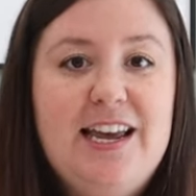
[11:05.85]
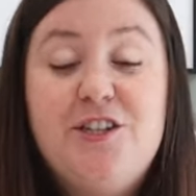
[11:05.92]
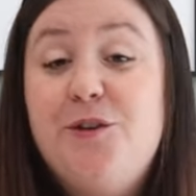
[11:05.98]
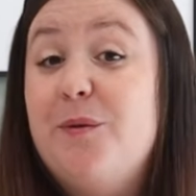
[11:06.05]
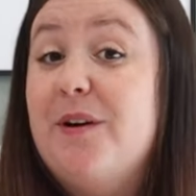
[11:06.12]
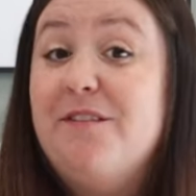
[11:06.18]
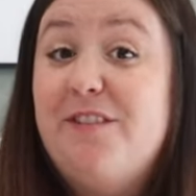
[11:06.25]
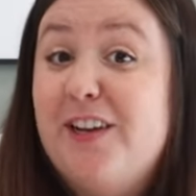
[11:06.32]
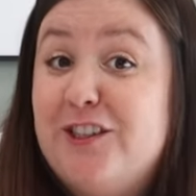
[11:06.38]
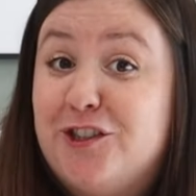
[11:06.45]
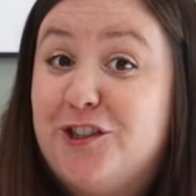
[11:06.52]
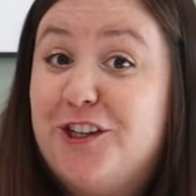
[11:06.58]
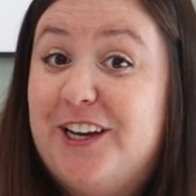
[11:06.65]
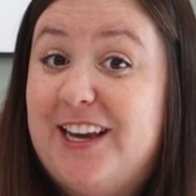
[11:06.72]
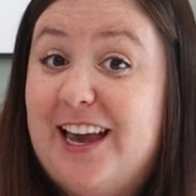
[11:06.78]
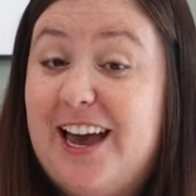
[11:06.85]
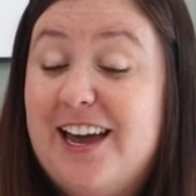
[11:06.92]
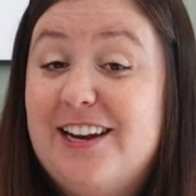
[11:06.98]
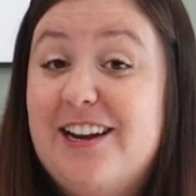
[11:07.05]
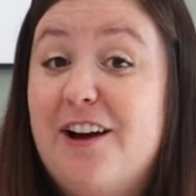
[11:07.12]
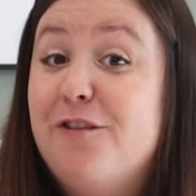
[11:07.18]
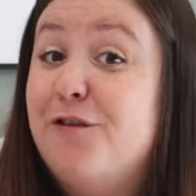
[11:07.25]
to eventually
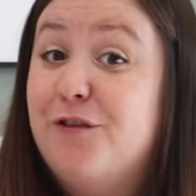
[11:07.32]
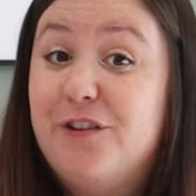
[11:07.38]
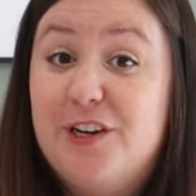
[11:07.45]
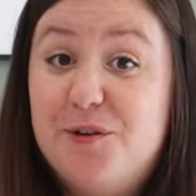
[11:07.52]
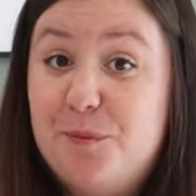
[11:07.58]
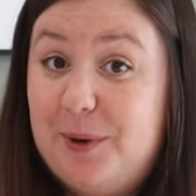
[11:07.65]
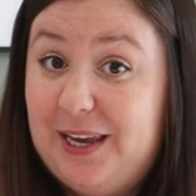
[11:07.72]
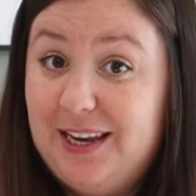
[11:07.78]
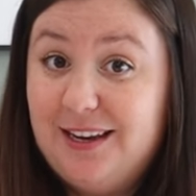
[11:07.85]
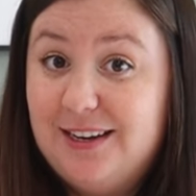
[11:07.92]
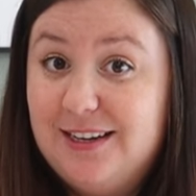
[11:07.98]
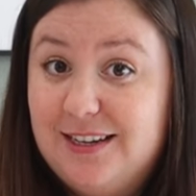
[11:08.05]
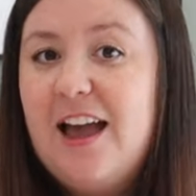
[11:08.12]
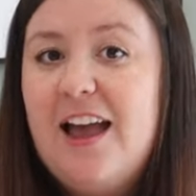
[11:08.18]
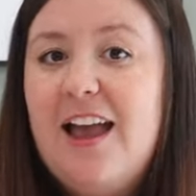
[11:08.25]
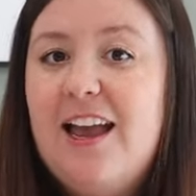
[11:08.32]
get a free week.